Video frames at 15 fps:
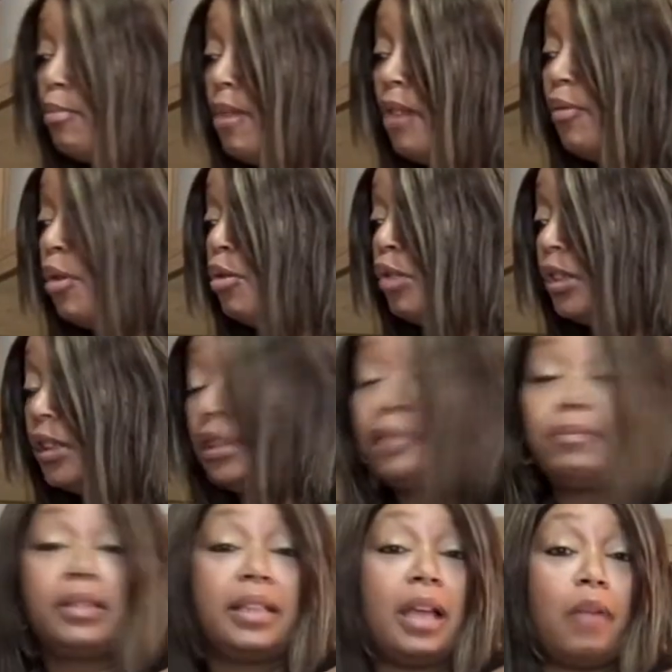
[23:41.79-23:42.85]
to put my
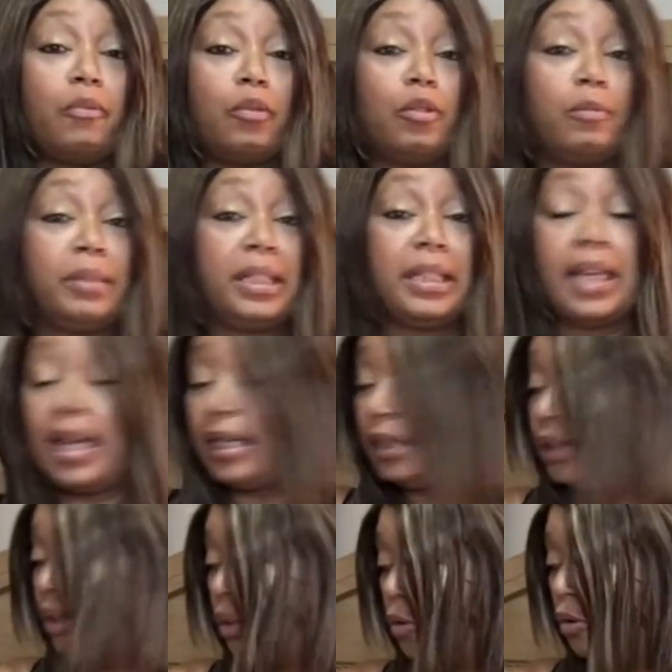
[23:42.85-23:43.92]
rollers in, but that will be
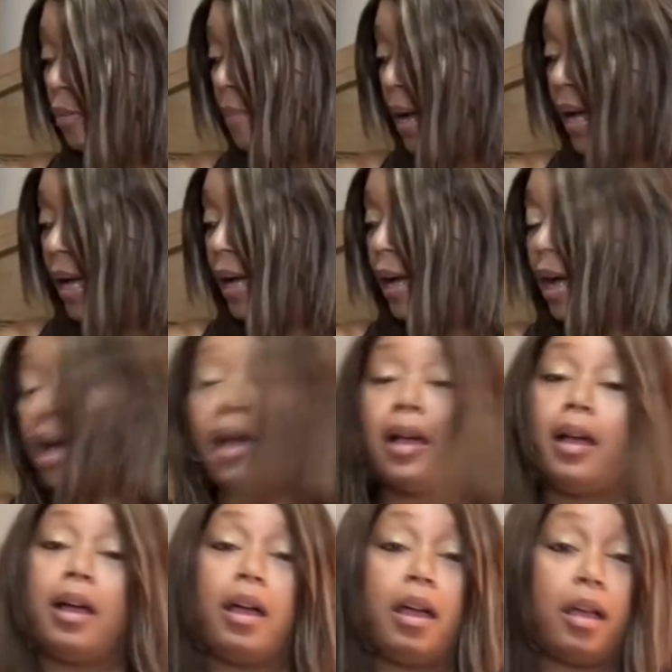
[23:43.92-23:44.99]
next on my
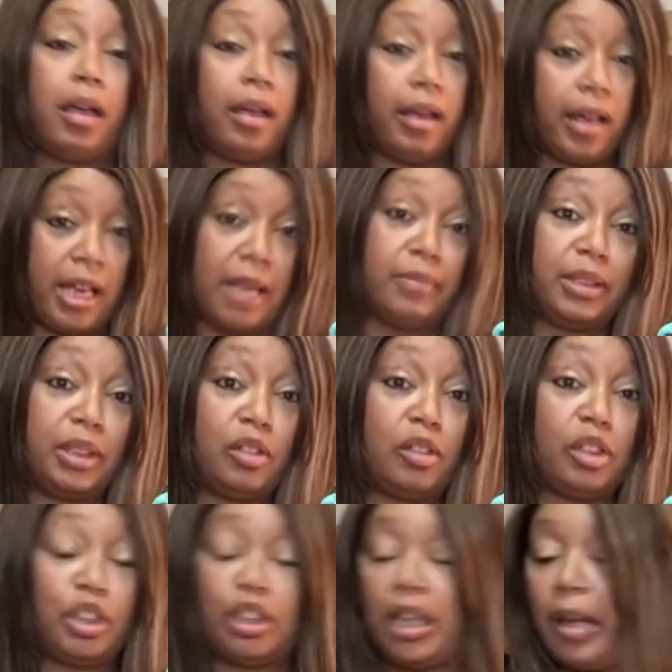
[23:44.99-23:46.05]

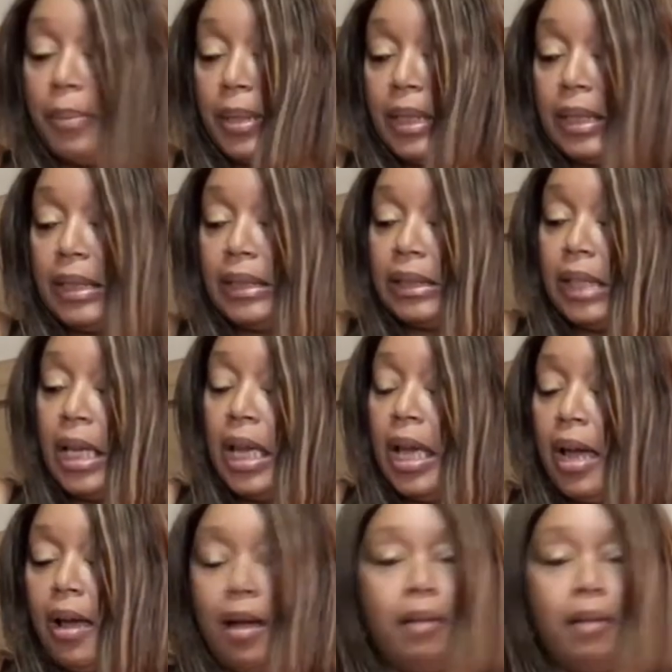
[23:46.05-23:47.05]
Amazon shopping list.